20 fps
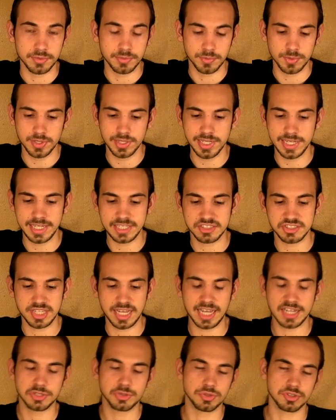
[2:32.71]
Really, it's the
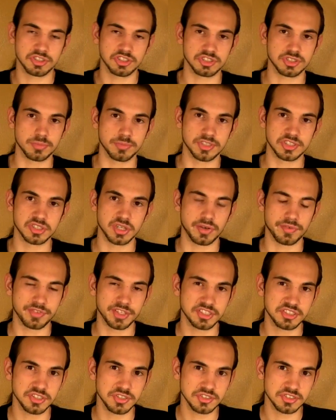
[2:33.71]
actual system itself.
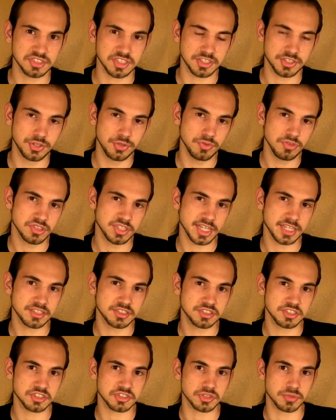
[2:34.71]
This uses a 2-stage
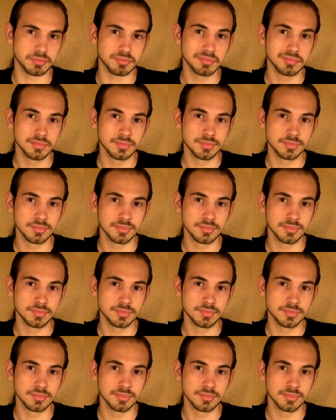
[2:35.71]
system.